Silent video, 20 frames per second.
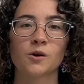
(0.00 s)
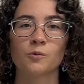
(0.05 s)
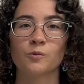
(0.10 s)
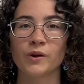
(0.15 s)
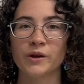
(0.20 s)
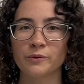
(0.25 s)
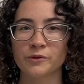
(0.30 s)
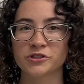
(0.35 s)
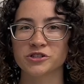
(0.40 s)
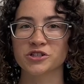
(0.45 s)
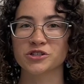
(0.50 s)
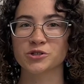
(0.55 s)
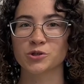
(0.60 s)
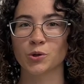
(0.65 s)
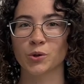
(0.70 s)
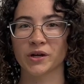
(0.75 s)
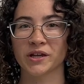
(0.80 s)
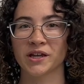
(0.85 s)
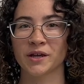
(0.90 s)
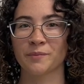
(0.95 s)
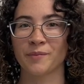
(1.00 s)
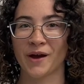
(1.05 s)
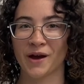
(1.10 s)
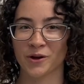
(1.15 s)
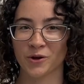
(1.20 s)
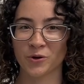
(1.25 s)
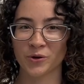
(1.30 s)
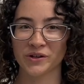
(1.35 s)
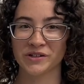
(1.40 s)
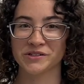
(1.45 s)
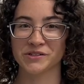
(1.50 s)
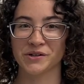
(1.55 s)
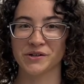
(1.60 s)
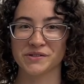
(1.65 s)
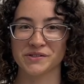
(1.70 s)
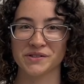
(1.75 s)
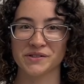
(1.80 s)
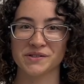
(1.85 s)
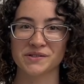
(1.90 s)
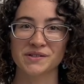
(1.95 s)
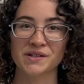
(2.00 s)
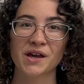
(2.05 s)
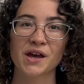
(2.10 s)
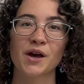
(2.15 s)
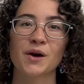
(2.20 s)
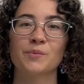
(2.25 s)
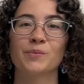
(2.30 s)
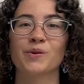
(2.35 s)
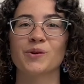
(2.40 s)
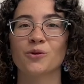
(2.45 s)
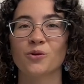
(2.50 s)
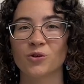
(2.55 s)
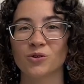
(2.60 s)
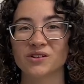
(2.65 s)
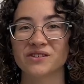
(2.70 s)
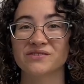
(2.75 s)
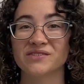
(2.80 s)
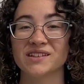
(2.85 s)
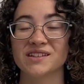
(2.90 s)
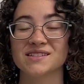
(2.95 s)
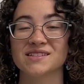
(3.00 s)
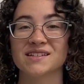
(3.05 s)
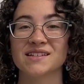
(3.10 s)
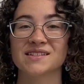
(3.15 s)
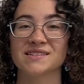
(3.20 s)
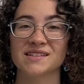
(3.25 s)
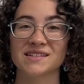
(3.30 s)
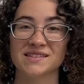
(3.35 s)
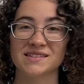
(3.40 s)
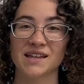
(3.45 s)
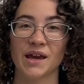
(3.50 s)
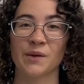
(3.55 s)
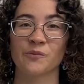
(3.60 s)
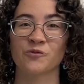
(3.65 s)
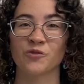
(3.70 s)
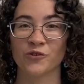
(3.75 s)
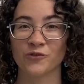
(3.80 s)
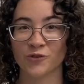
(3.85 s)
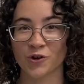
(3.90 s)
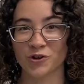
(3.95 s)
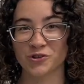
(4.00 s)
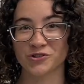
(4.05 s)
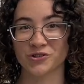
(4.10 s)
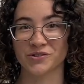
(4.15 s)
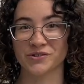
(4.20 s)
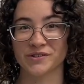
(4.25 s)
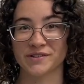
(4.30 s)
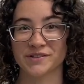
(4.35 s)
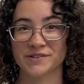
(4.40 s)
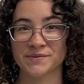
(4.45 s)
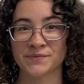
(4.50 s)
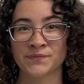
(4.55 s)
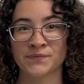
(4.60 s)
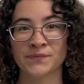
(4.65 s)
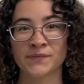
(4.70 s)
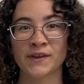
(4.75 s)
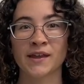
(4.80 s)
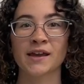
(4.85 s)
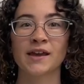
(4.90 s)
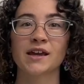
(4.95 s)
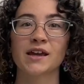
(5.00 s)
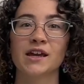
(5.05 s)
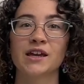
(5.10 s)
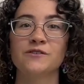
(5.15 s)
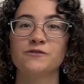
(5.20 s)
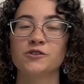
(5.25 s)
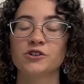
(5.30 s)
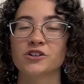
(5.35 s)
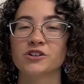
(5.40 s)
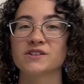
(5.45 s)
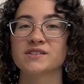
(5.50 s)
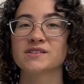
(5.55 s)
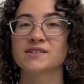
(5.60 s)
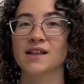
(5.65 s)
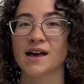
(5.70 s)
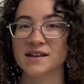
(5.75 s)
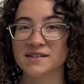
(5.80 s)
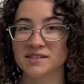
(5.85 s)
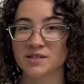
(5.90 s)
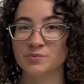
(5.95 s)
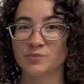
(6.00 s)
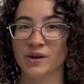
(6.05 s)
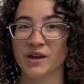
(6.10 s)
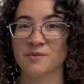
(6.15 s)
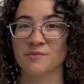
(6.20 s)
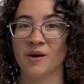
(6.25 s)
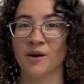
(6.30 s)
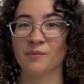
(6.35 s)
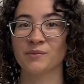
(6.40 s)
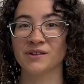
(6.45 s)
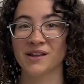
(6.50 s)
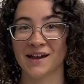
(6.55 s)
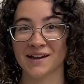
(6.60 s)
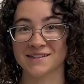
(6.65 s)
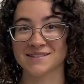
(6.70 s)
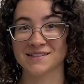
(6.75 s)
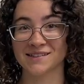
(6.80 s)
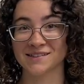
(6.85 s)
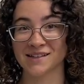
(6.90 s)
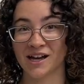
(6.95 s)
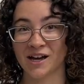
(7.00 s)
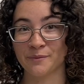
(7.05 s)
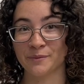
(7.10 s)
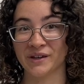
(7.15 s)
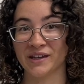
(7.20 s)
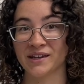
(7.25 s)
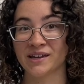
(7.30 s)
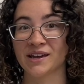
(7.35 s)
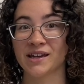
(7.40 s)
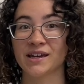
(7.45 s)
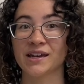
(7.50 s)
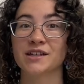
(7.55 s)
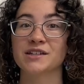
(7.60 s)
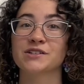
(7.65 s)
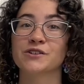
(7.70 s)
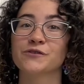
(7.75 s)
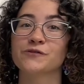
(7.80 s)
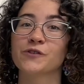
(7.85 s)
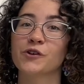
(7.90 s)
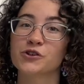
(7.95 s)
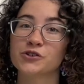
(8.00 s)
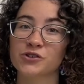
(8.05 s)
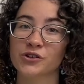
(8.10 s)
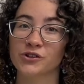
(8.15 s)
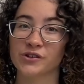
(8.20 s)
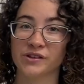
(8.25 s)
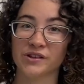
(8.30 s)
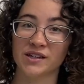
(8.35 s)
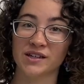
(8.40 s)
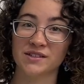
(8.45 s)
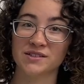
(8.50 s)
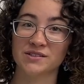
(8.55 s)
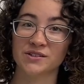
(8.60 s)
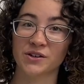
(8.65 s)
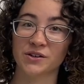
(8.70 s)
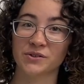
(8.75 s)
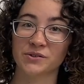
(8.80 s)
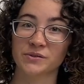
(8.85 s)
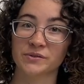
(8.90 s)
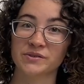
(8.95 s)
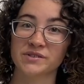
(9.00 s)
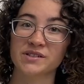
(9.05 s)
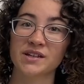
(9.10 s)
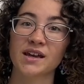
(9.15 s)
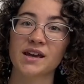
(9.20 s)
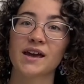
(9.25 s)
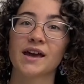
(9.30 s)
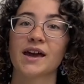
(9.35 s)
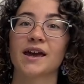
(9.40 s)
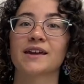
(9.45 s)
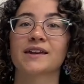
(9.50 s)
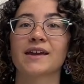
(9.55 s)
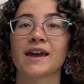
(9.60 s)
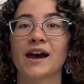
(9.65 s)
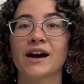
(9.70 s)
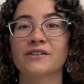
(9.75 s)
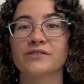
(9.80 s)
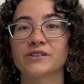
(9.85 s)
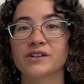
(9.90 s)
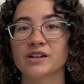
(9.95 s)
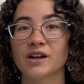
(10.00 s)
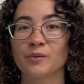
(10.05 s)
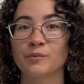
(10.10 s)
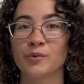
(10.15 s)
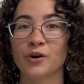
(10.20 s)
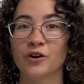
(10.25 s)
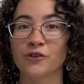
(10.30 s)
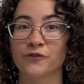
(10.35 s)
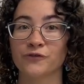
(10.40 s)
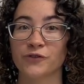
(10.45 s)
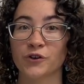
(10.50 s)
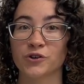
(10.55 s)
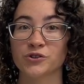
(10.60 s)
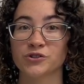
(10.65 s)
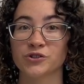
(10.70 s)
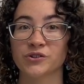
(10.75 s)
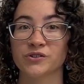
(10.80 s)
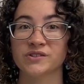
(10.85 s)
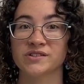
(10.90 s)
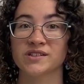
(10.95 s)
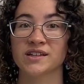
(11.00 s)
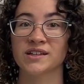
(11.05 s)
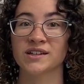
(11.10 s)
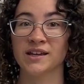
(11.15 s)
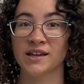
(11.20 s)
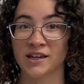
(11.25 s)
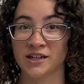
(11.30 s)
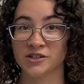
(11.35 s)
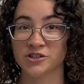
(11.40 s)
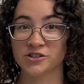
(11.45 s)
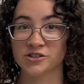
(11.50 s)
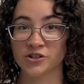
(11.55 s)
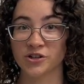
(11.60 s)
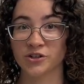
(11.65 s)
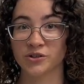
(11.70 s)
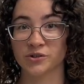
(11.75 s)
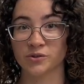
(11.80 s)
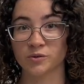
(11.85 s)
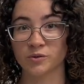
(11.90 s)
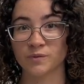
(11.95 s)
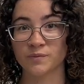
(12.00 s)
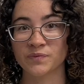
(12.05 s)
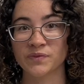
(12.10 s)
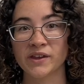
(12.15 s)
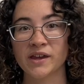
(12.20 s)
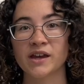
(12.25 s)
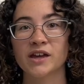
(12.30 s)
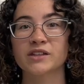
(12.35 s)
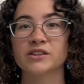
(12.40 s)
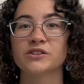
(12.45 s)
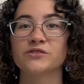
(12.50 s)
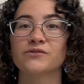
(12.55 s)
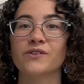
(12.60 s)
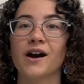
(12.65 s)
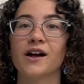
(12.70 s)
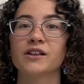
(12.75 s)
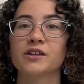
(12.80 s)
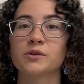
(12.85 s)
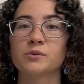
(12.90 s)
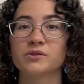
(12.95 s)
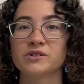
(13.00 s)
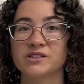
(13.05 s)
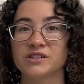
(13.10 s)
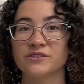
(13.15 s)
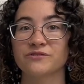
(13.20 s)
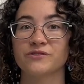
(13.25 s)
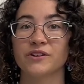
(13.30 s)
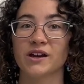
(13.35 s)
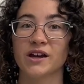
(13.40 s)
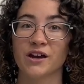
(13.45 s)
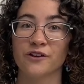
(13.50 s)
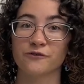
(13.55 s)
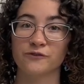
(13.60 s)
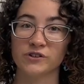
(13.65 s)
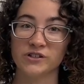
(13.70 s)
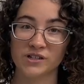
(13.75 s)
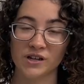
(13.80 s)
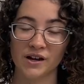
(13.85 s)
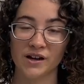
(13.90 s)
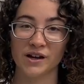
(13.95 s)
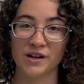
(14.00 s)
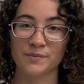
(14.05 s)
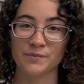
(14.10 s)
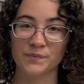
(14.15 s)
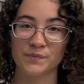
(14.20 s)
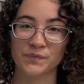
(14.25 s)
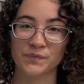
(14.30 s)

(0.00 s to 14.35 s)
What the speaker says: We were just talking about coin tosses, but all of this is the same for photons. If you could slice a beam up like salami into photon-thick circles and count the number of photons in each circle, the value would differ every time.